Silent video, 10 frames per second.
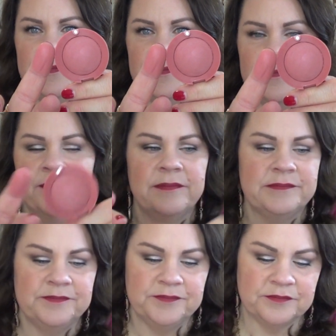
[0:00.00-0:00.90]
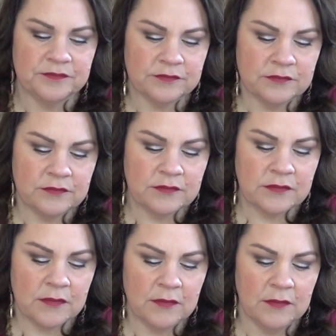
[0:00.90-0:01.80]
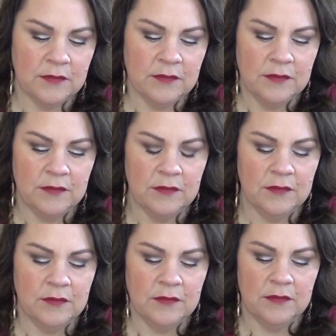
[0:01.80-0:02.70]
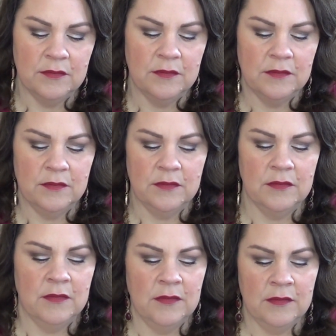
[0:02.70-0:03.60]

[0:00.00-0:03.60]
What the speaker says: (no one is talking)